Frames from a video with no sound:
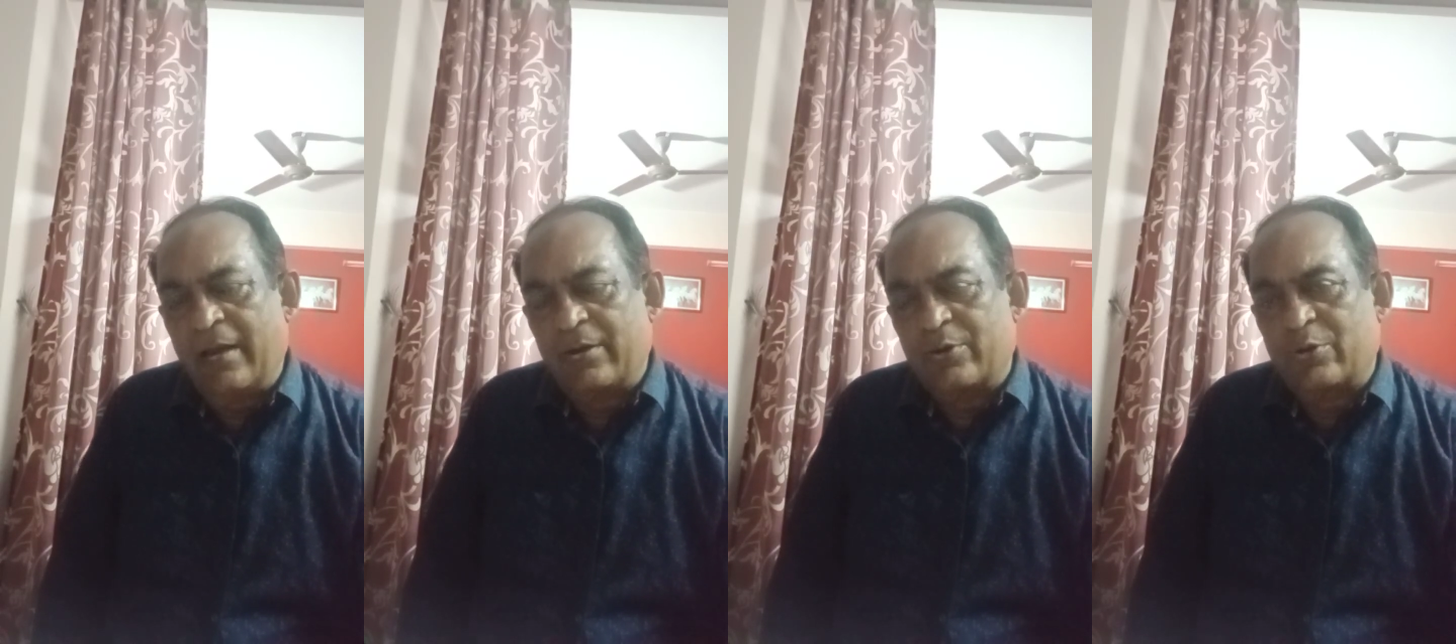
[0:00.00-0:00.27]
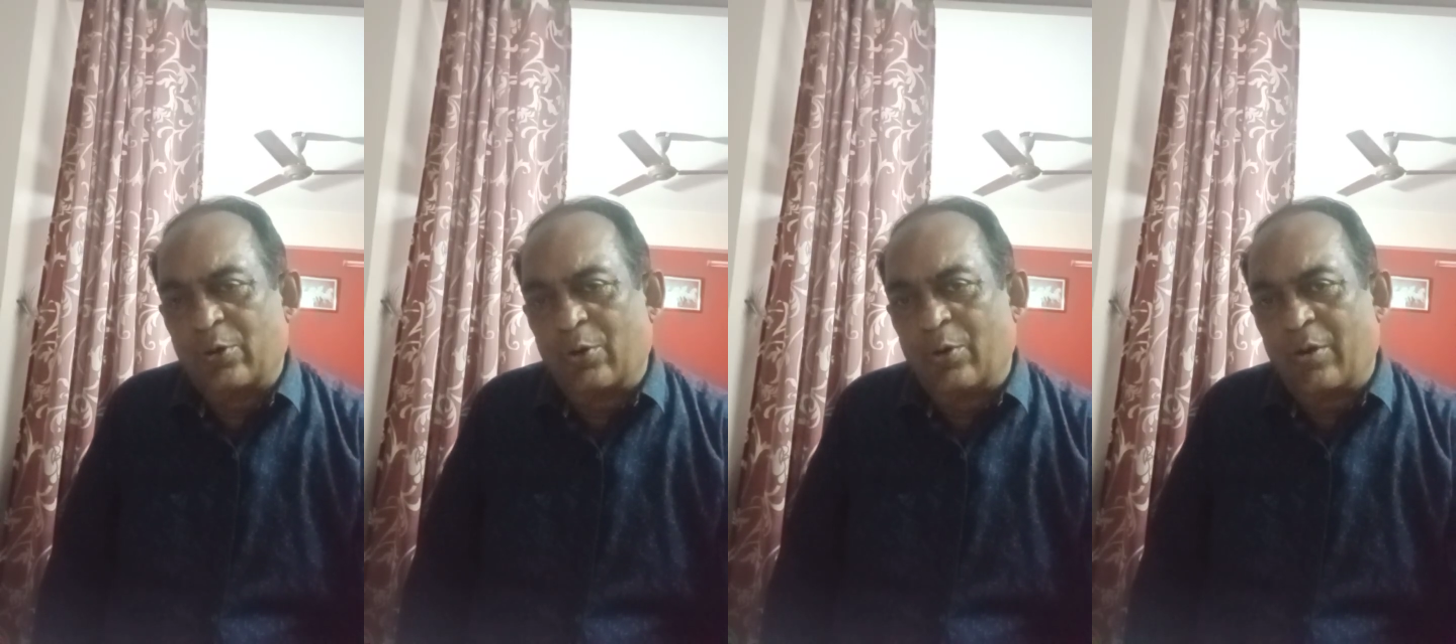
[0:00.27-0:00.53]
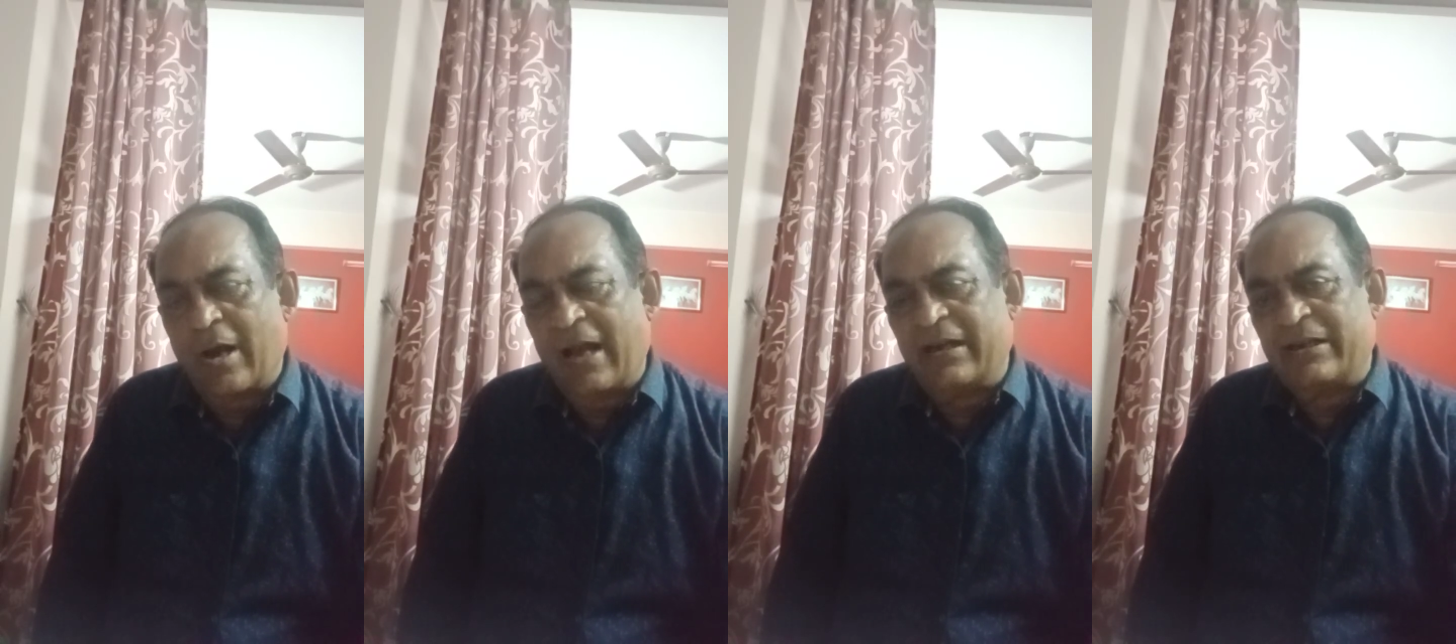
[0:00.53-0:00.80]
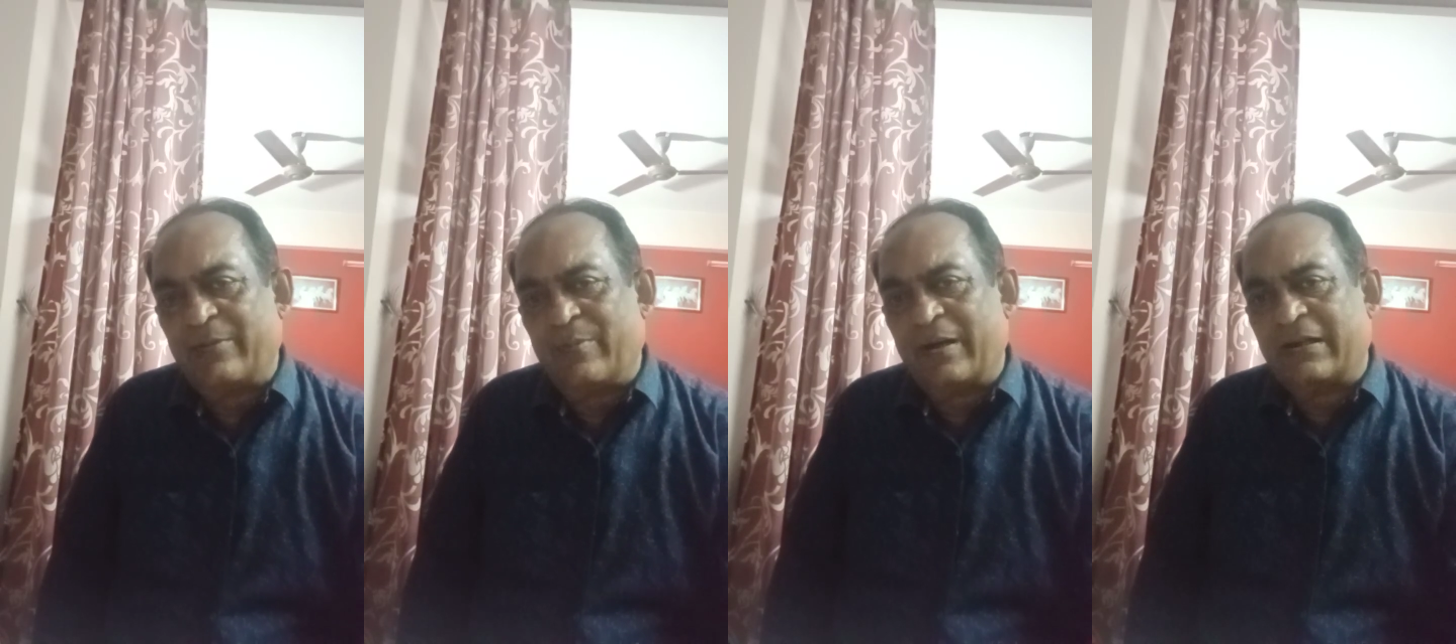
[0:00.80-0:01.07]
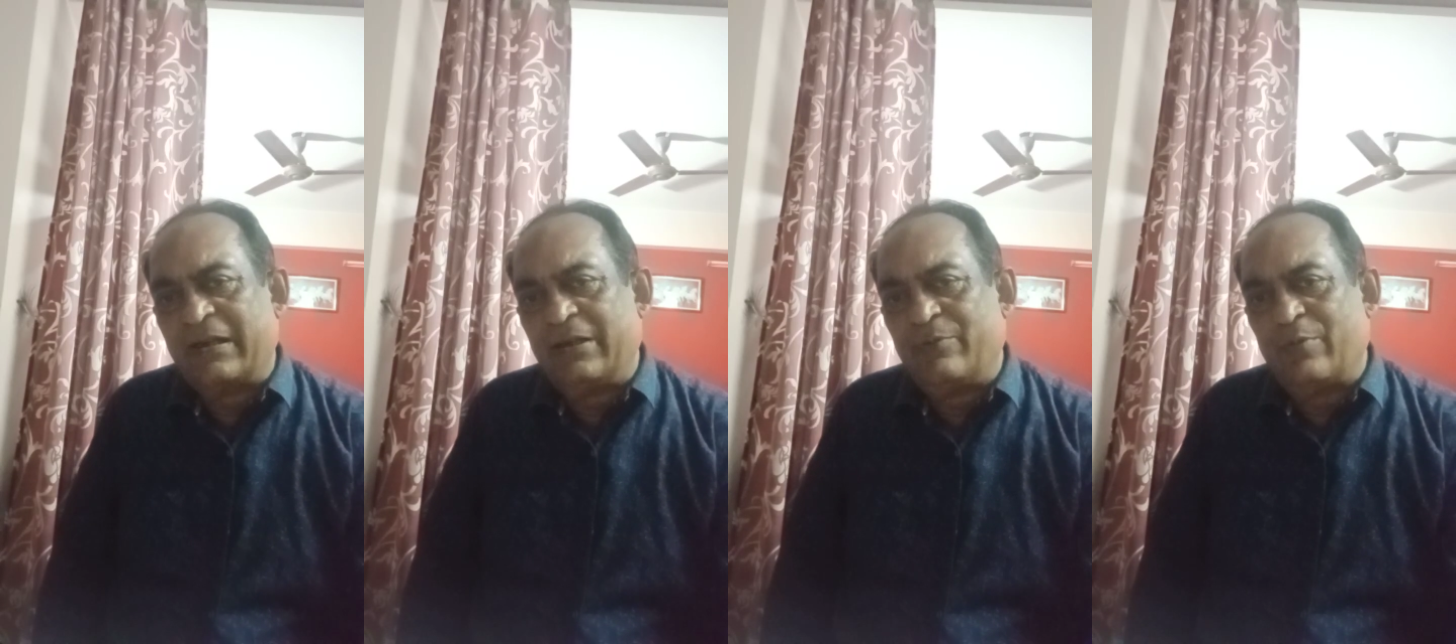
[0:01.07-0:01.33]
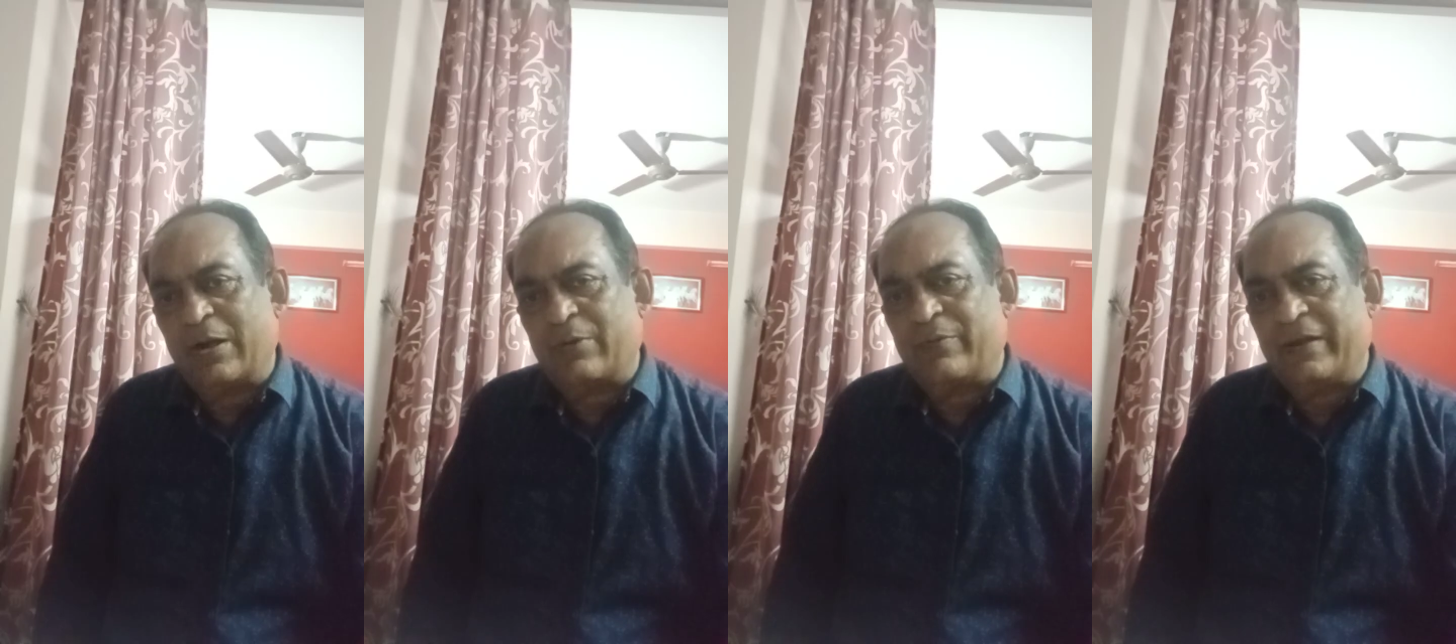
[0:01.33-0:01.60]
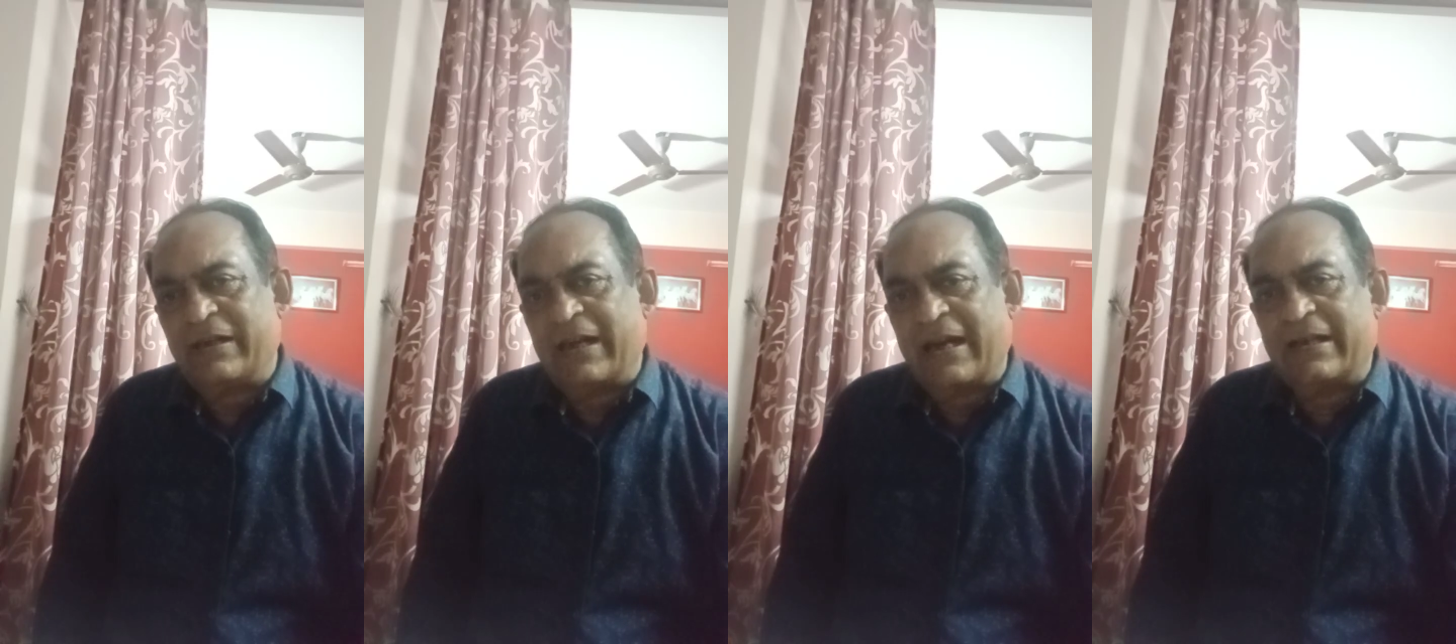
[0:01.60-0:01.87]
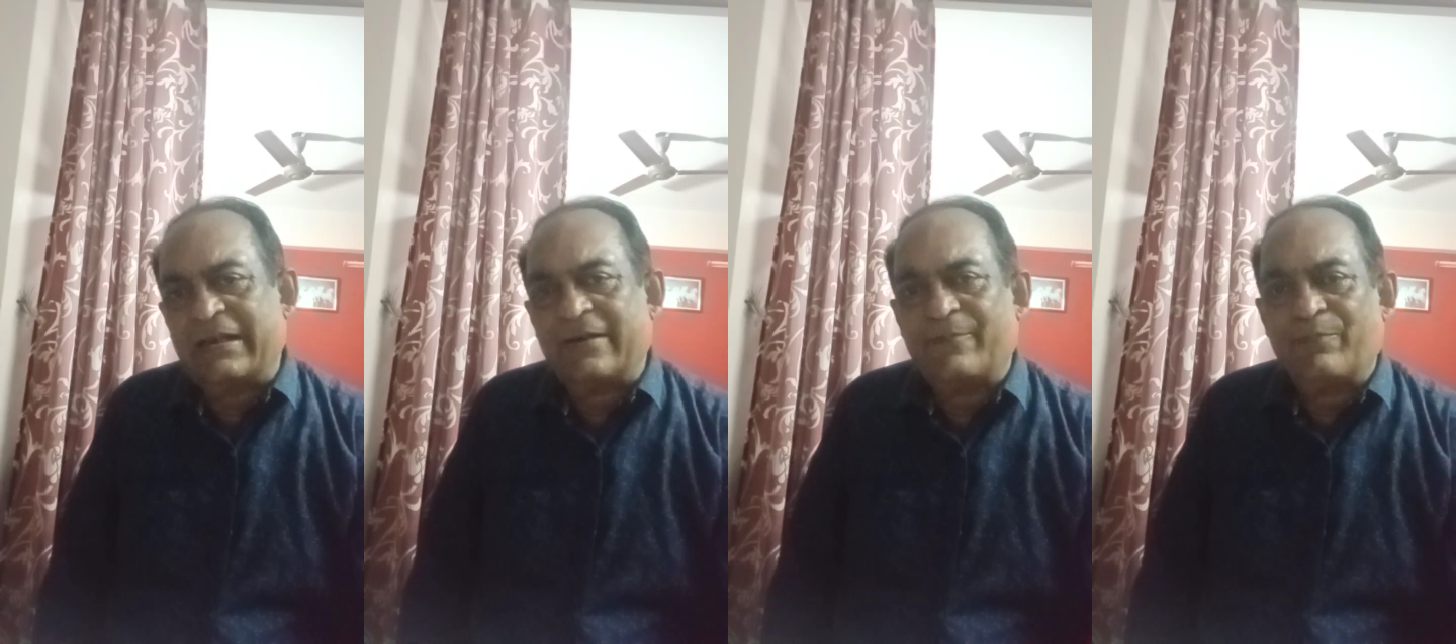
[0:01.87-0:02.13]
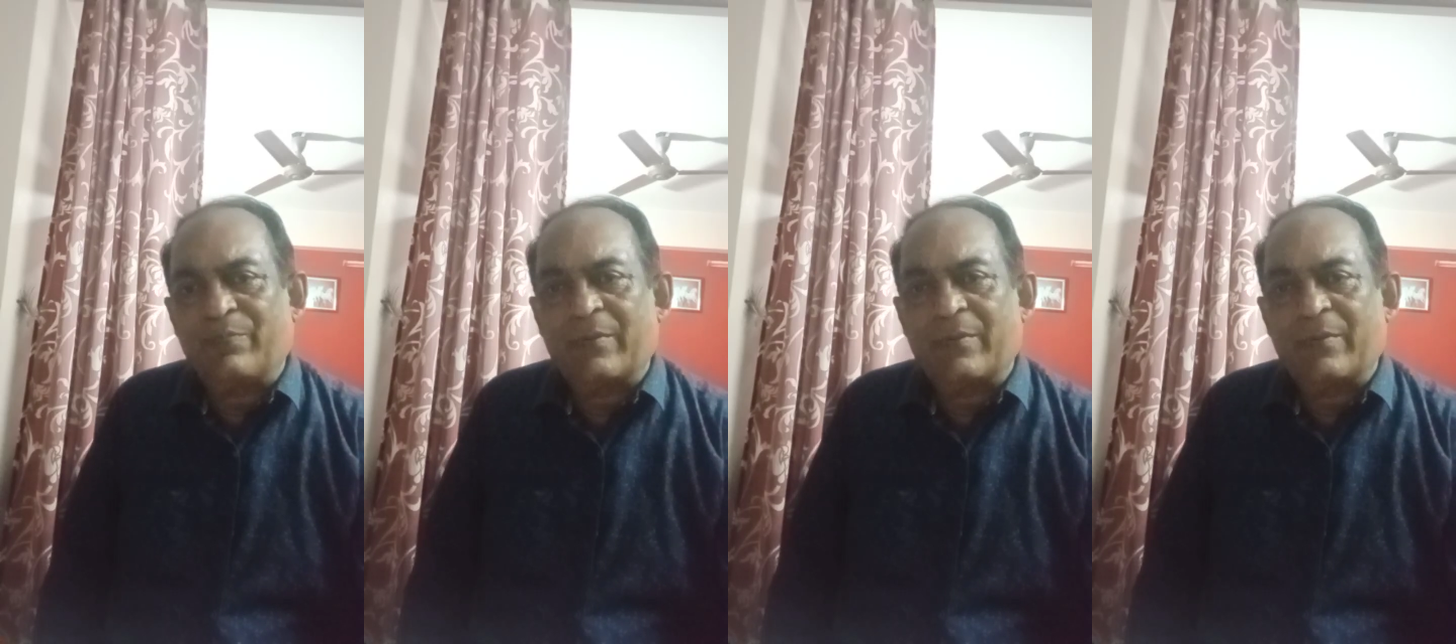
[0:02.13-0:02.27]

So ultimately what we get,